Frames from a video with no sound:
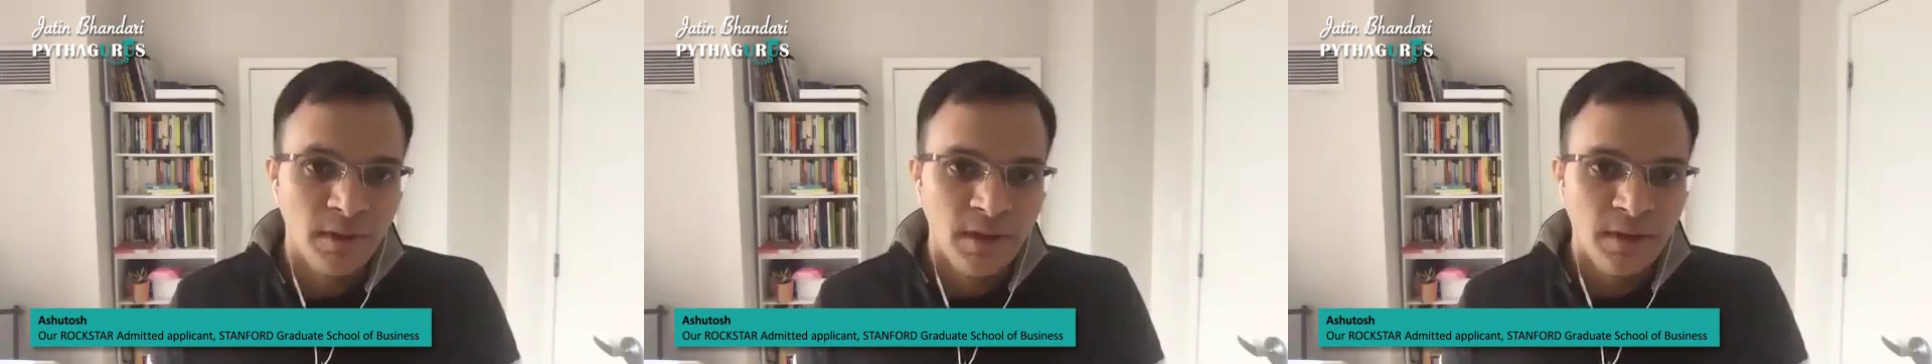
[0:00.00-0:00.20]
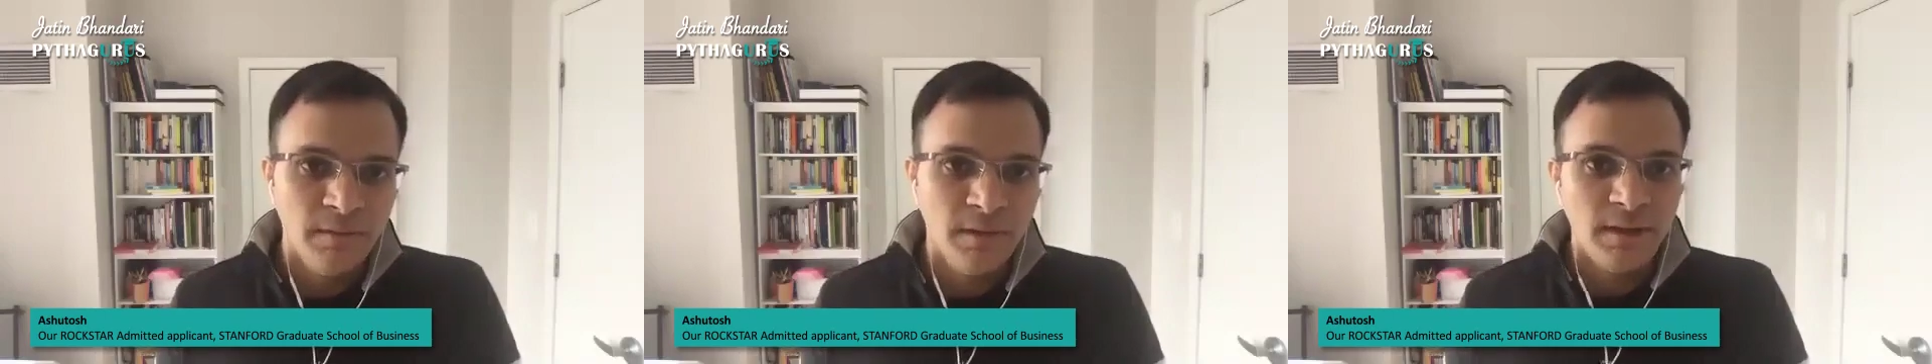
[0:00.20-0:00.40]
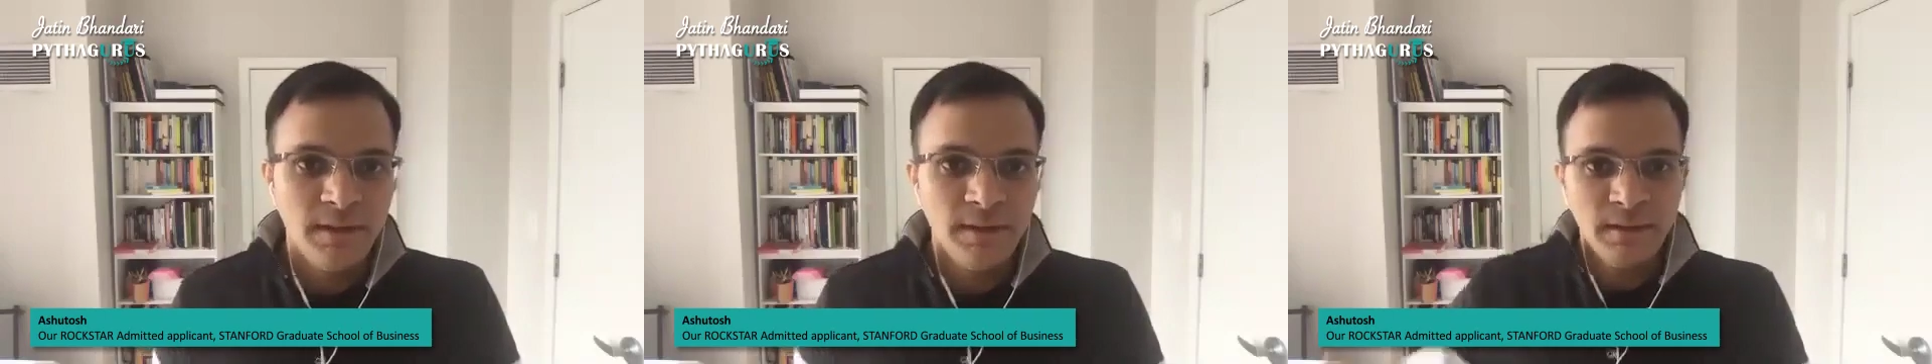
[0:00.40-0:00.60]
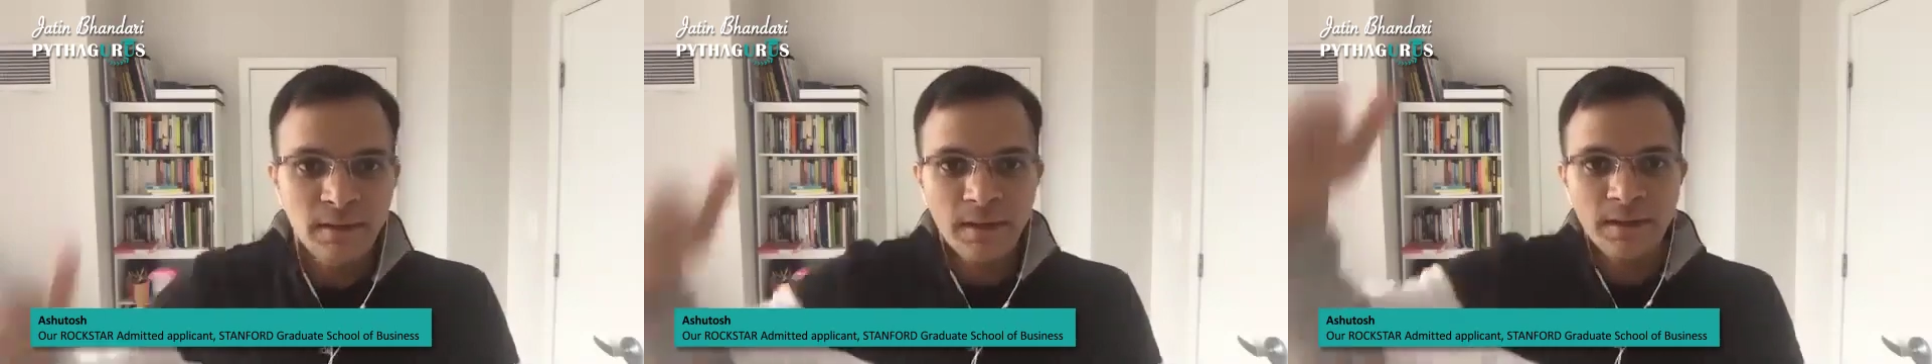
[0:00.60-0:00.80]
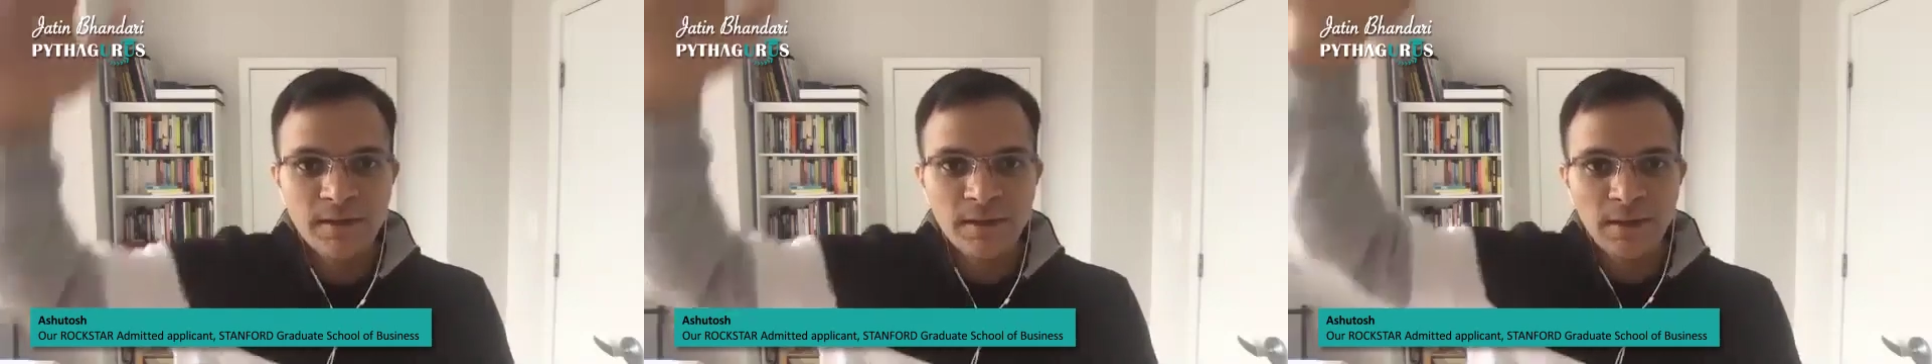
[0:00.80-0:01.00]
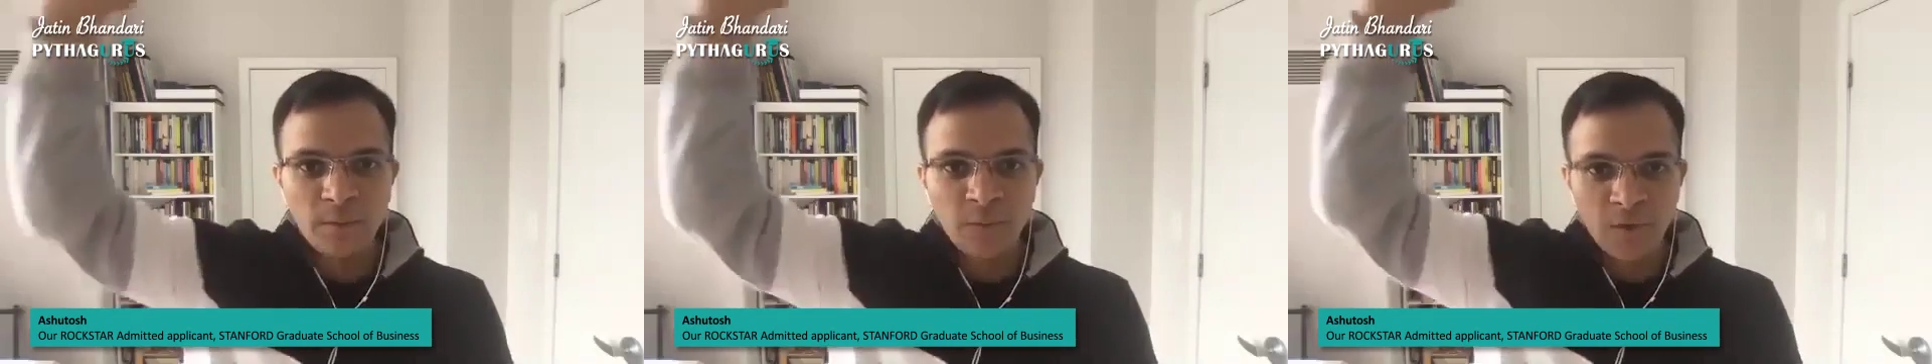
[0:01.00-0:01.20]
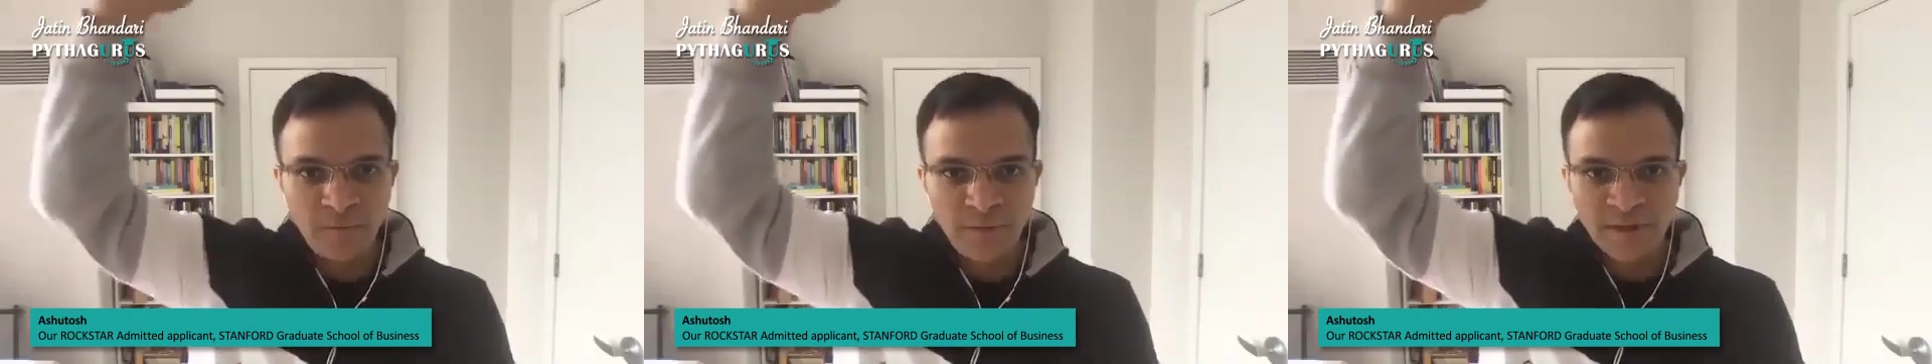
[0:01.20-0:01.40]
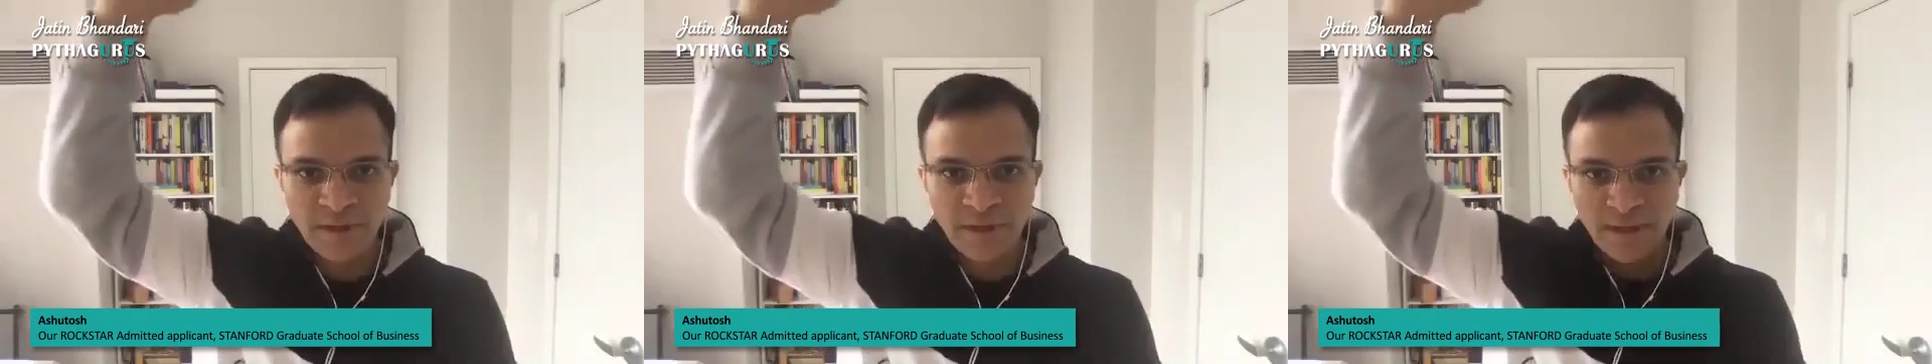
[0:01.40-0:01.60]
We consider
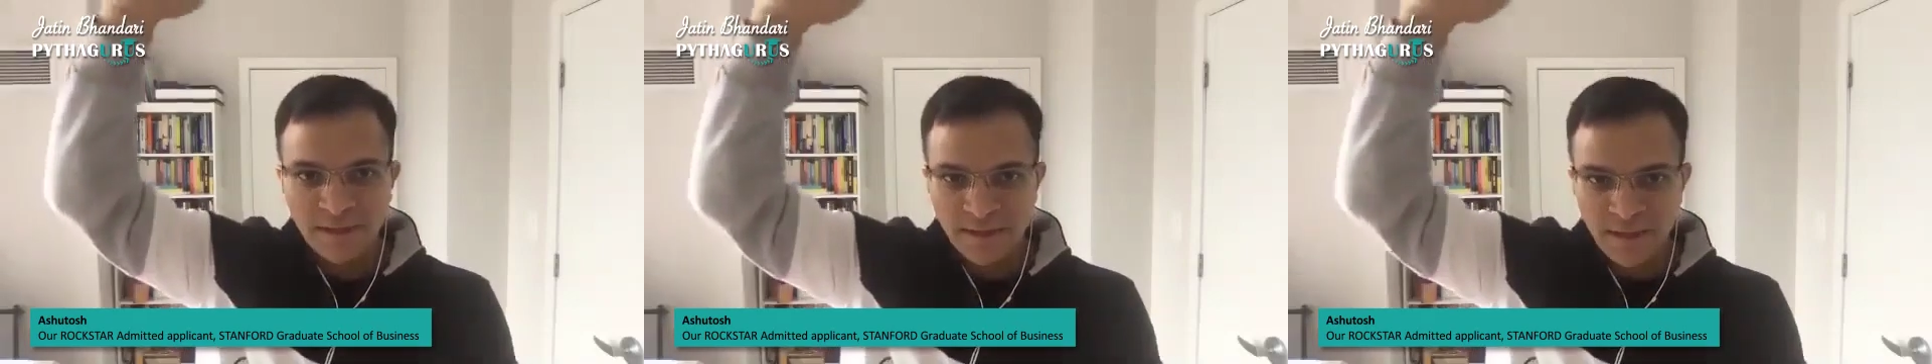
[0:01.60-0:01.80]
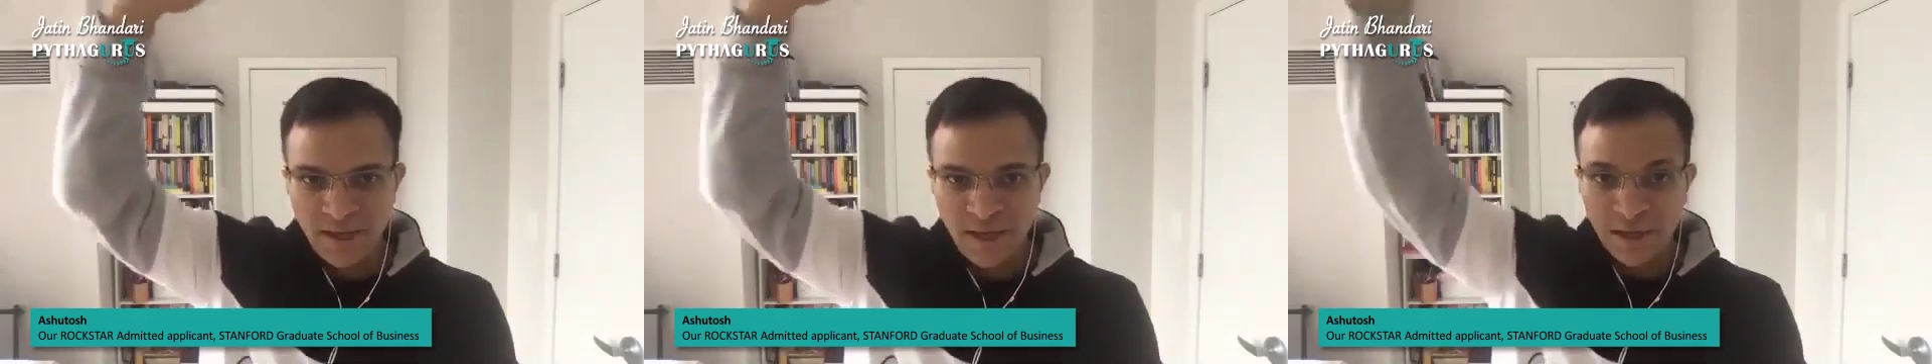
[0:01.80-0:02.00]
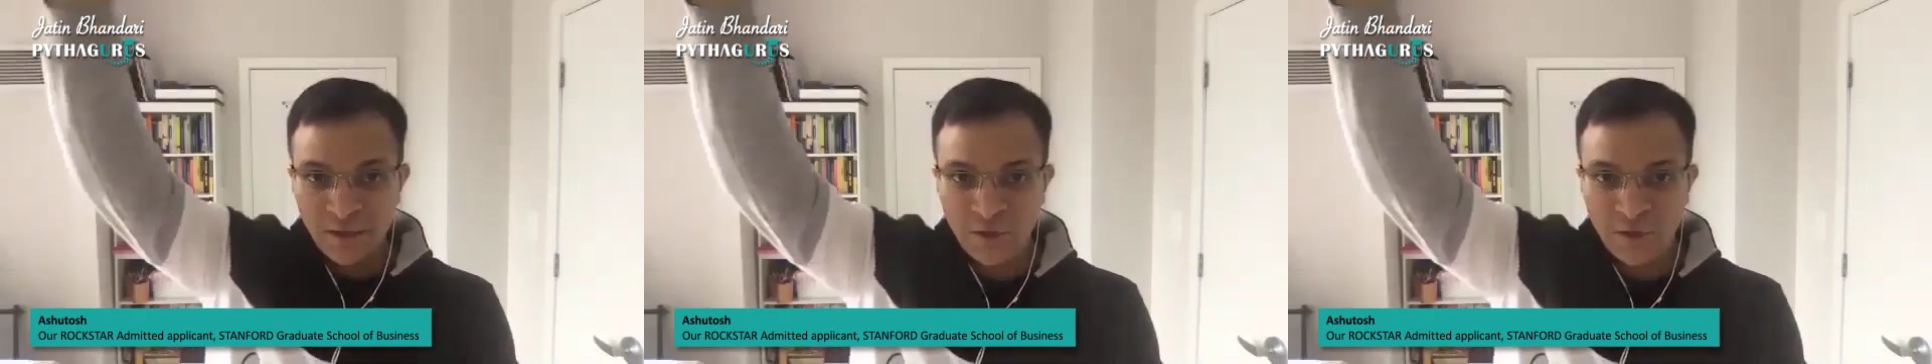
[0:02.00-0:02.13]
professor as